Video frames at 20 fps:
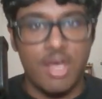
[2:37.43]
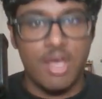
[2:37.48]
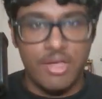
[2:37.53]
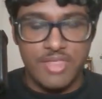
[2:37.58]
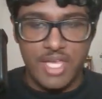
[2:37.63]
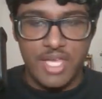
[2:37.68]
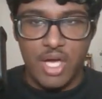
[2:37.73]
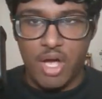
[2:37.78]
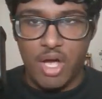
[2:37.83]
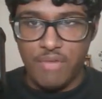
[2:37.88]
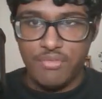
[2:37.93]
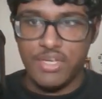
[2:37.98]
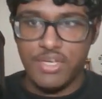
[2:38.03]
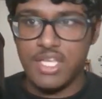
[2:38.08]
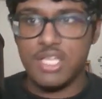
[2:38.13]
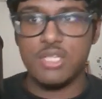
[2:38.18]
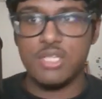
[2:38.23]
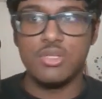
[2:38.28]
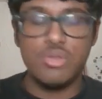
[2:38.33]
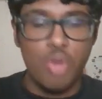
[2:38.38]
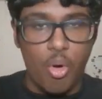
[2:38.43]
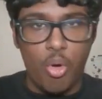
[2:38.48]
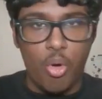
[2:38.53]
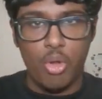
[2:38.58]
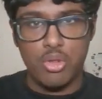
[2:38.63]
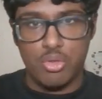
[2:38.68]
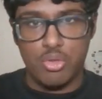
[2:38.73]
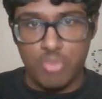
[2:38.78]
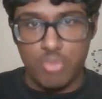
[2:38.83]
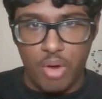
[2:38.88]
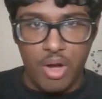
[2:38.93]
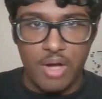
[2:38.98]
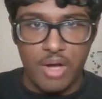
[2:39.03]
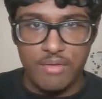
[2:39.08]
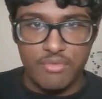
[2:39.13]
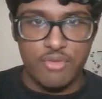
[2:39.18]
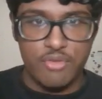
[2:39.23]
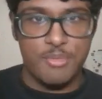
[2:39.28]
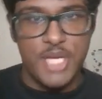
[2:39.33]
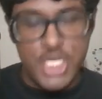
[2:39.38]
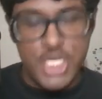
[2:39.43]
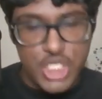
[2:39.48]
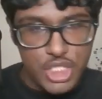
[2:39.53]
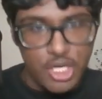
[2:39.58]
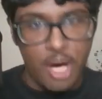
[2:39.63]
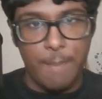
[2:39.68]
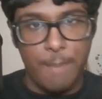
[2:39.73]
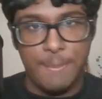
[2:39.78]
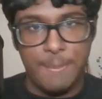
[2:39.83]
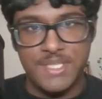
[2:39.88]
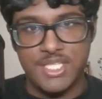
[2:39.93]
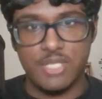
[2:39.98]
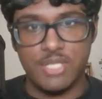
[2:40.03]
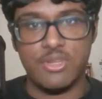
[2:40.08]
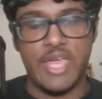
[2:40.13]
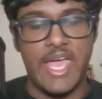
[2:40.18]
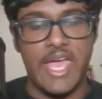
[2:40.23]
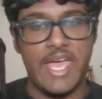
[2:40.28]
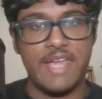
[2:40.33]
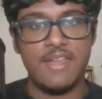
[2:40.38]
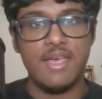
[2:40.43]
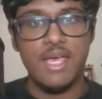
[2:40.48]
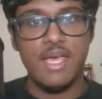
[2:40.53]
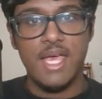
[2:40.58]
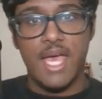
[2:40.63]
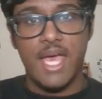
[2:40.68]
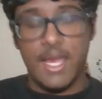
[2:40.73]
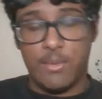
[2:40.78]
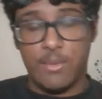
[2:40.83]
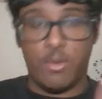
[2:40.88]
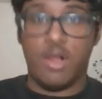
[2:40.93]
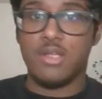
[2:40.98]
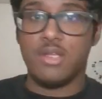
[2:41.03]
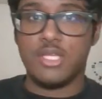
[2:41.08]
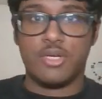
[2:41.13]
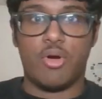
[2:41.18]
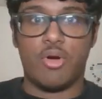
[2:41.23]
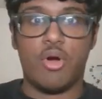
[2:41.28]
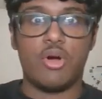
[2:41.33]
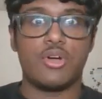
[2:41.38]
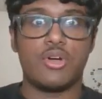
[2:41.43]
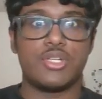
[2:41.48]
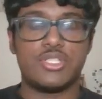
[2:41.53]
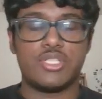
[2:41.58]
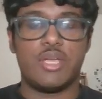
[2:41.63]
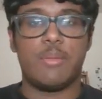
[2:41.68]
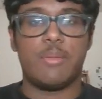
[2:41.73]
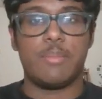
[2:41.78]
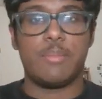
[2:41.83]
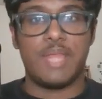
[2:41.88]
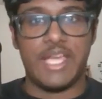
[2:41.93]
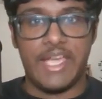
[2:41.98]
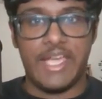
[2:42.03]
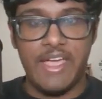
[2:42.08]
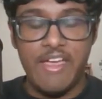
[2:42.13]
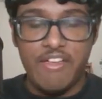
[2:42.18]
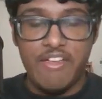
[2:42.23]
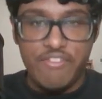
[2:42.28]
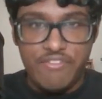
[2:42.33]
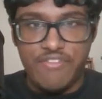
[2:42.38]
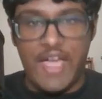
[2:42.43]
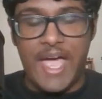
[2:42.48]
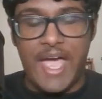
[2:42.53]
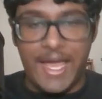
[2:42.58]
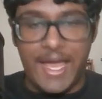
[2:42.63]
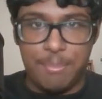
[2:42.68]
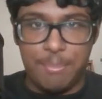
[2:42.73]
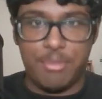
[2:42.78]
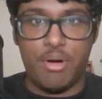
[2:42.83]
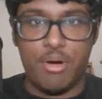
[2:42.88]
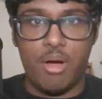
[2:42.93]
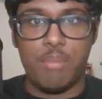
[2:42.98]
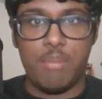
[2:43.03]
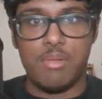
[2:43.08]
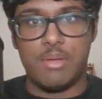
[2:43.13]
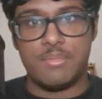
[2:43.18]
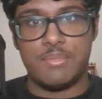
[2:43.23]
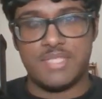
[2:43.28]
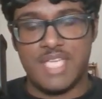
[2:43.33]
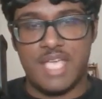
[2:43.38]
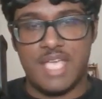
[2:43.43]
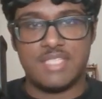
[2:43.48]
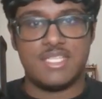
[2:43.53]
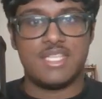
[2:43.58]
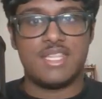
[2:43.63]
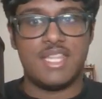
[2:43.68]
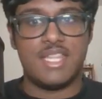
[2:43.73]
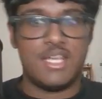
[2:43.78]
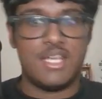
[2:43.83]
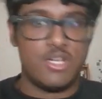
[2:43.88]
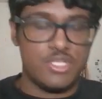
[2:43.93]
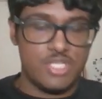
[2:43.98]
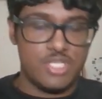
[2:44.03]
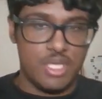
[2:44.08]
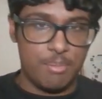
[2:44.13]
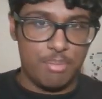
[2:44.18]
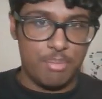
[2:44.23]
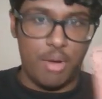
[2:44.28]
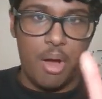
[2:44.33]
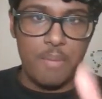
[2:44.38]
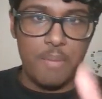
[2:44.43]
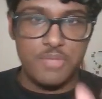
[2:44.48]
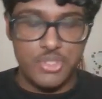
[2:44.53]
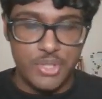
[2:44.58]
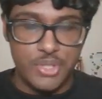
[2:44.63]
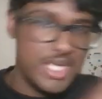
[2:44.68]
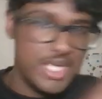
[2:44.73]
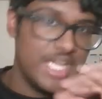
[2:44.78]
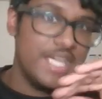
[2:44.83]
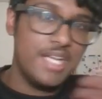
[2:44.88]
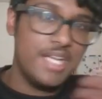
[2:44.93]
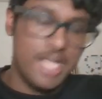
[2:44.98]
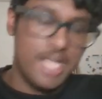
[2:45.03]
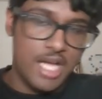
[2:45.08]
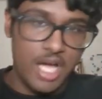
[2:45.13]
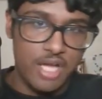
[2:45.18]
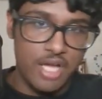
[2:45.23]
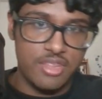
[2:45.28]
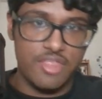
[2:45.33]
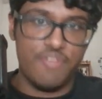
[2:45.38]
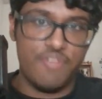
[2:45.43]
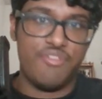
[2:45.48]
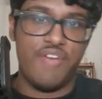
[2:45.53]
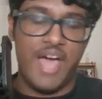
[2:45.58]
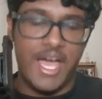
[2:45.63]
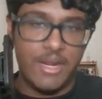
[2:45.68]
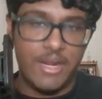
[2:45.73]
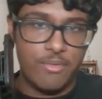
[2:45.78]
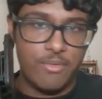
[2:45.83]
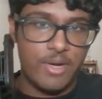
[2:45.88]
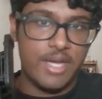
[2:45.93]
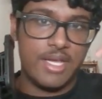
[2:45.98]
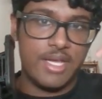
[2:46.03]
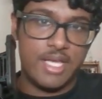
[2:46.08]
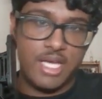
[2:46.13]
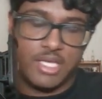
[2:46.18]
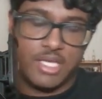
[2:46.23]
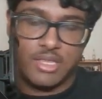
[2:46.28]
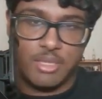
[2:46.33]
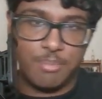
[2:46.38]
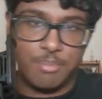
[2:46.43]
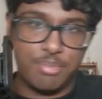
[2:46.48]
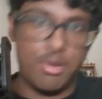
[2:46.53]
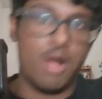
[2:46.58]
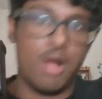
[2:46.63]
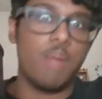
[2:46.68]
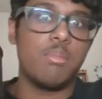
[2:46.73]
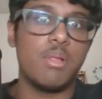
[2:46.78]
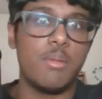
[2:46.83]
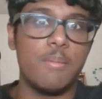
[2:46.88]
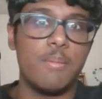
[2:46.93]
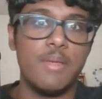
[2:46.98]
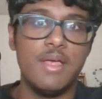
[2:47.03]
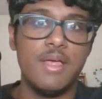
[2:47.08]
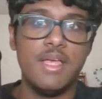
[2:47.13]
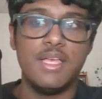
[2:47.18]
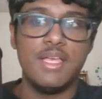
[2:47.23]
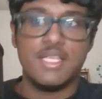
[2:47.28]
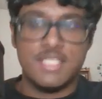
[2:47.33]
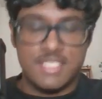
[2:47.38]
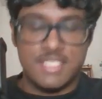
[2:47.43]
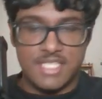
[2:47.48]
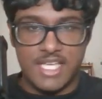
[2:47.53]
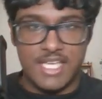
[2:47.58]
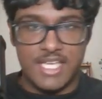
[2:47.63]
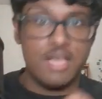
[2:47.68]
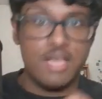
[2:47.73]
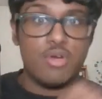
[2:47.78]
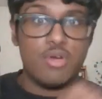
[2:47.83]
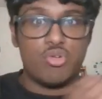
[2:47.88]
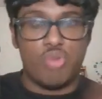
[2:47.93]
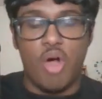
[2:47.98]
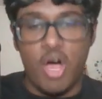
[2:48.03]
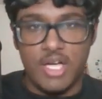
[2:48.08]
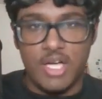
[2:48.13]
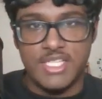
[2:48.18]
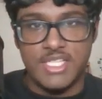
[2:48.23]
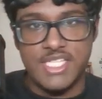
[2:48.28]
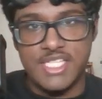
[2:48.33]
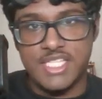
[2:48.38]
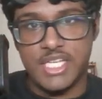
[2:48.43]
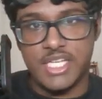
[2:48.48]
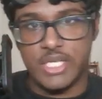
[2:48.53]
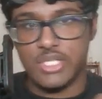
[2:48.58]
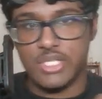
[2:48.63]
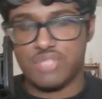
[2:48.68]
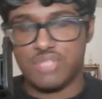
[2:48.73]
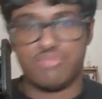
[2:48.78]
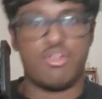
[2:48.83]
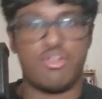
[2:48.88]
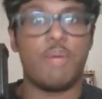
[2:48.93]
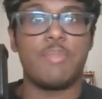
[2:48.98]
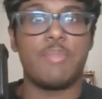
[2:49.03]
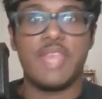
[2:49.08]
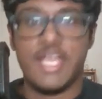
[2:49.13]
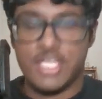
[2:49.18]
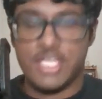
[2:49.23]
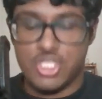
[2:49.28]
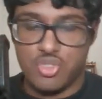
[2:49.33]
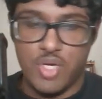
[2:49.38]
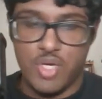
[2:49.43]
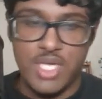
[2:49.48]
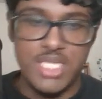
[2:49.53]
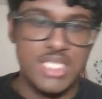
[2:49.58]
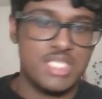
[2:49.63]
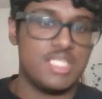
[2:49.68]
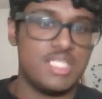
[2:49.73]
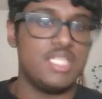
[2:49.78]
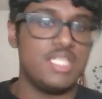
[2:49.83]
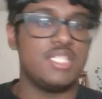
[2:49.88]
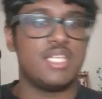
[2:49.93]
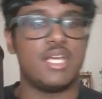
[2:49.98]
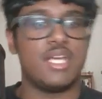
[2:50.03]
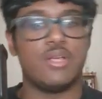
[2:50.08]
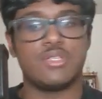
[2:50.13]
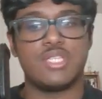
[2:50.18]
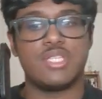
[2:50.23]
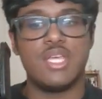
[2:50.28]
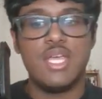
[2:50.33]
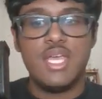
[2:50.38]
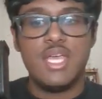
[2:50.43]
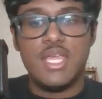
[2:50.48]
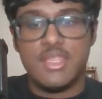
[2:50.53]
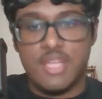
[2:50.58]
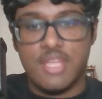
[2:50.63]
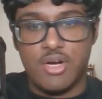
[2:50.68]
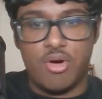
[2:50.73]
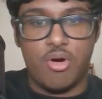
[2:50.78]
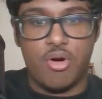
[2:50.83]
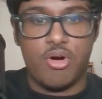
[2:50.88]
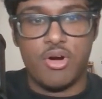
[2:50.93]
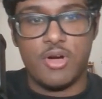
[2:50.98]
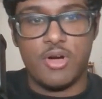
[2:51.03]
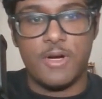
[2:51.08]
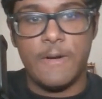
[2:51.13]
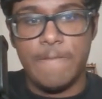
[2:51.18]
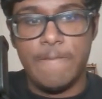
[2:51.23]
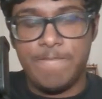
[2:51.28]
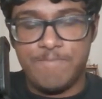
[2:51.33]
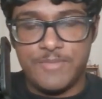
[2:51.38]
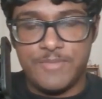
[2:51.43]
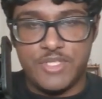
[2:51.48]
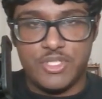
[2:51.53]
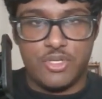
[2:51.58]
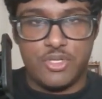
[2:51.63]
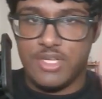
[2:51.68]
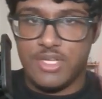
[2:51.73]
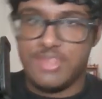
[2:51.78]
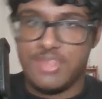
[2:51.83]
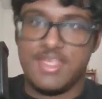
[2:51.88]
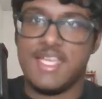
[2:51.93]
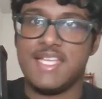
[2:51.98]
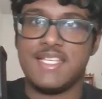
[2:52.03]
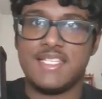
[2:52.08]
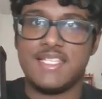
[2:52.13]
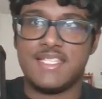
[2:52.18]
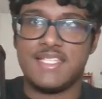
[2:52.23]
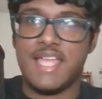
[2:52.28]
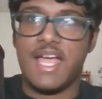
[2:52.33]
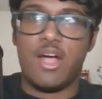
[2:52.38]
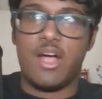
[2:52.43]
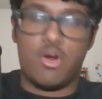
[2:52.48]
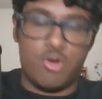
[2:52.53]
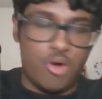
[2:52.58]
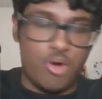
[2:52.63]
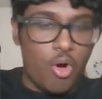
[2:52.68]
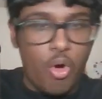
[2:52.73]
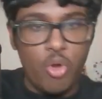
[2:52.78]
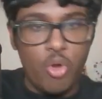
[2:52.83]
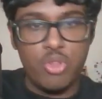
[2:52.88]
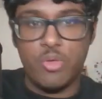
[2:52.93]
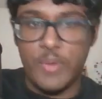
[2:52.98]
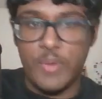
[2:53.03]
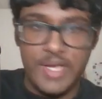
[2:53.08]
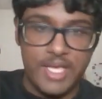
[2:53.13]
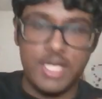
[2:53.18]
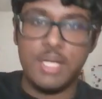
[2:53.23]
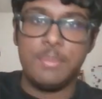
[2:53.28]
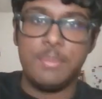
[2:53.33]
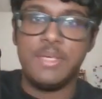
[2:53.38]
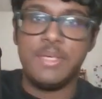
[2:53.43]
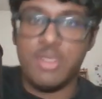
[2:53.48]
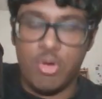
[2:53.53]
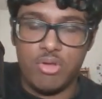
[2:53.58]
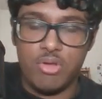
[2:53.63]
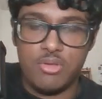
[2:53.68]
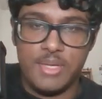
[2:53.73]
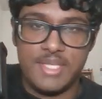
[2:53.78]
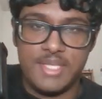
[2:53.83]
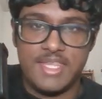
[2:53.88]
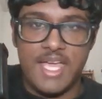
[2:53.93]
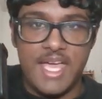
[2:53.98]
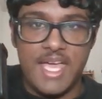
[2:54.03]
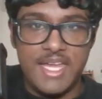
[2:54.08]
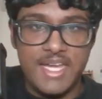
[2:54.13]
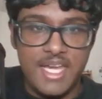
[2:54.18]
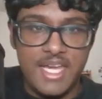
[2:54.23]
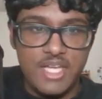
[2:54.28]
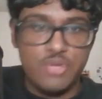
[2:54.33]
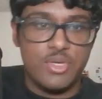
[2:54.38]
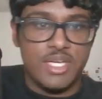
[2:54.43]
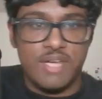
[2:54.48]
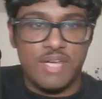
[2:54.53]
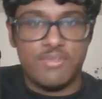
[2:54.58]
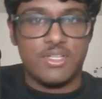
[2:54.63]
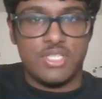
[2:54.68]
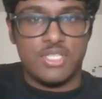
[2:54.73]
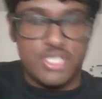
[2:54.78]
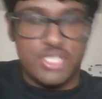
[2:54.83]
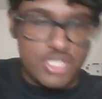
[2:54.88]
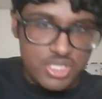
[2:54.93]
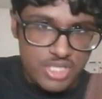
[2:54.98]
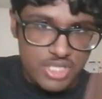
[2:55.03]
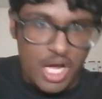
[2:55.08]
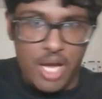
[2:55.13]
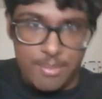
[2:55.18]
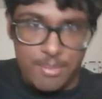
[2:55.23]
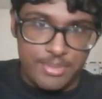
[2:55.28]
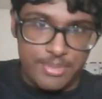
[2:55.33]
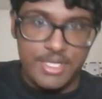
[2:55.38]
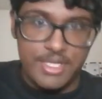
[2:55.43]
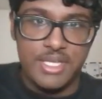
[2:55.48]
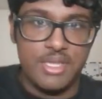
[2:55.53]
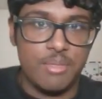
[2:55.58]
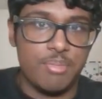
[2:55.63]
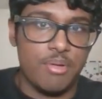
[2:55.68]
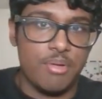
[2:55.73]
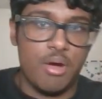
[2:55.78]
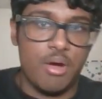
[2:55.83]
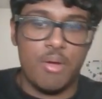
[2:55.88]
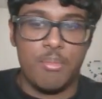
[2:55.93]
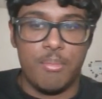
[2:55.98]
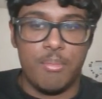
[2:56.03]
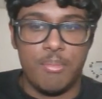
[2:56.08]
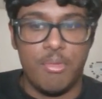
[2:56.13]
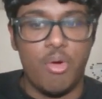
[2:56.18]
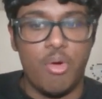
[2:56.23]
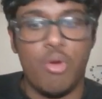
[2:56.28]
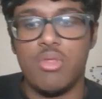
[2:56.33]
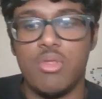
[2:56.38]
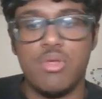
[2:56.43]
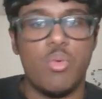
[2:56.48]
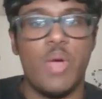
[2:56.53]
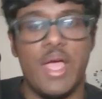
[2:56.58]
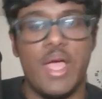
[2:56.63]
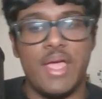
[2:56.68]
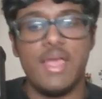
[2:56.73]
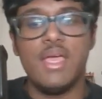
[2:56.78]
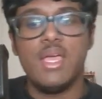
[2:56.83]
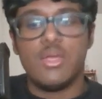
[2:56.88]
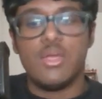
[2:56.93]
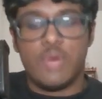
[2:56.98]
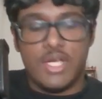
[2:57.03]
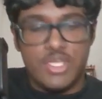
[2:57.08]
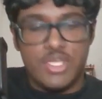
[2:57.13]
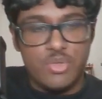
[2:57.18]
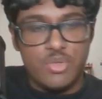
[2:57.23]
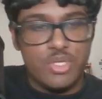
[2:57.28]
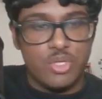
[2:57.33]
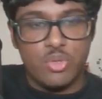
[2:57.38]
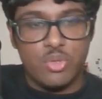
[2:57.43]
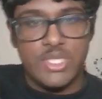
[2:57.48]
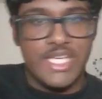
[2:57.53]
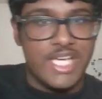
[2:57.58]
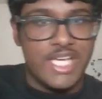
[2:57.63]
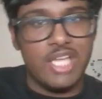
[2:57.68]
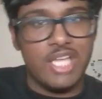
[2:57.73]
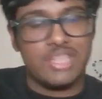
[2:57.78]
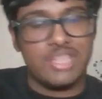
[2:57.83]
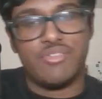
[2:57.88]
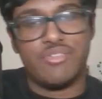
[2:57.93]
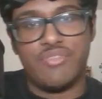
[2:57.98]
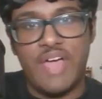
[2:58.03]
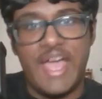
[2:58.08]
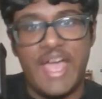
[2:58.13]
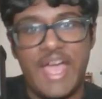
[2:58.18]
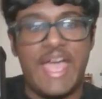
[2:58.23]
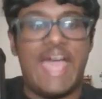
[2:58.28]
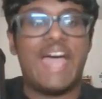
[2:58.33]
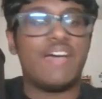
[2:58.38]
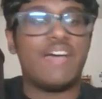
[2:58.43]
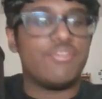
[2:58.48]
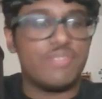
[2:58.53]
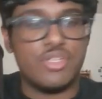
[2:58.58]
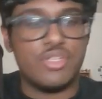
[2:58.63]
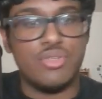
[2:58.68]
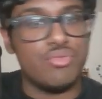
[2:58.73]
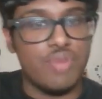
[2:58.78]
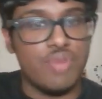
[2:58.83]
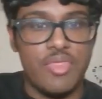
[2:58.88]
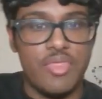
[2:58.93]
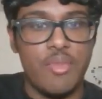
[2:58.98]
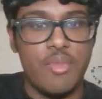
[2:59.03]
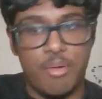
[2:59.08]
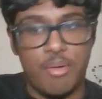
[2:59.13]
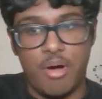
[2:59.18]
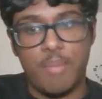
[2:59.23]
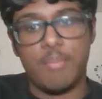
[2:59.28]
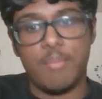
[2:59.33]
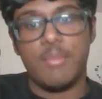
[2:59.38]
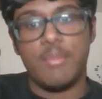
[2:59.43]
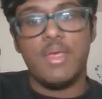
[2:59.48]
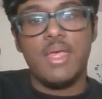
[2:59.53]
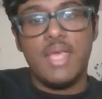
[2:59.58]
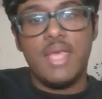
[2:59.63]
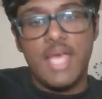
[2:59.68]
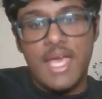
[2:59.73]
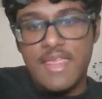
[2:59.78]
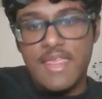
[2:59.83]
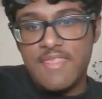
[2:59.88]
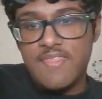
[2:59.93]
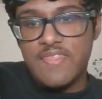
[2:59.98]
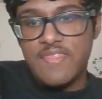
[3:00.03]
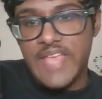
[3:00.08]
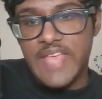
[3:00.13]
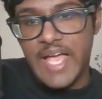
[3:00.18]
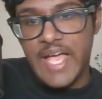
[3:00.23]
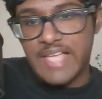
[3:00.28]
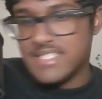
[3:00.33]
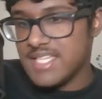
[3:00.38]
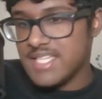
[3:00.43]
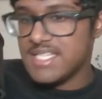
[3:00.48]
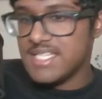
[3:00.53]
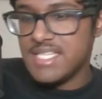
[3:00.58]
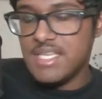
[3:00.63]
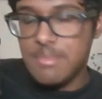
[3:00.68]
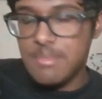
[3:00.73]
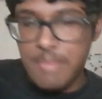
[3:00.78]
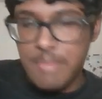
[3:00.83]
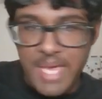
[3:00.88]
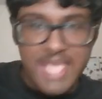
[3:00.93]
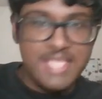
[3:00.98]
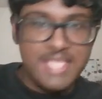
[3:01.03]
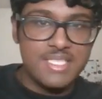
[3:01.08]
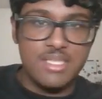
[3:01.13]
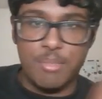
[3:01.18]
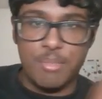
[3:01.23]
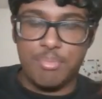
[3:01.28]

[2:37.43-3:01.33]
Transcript: They often include all the raw information up until the end. And while there are some like fat problems, as in there's like problems where you need to cut the fat, right? Cut the problem. So like raw details from the extraneous details. There are certain things that are going to be all the way at the end, and you can never stop reading the problem all the way, right? You can only cut the fat after you've read the problem. And the SAT makes the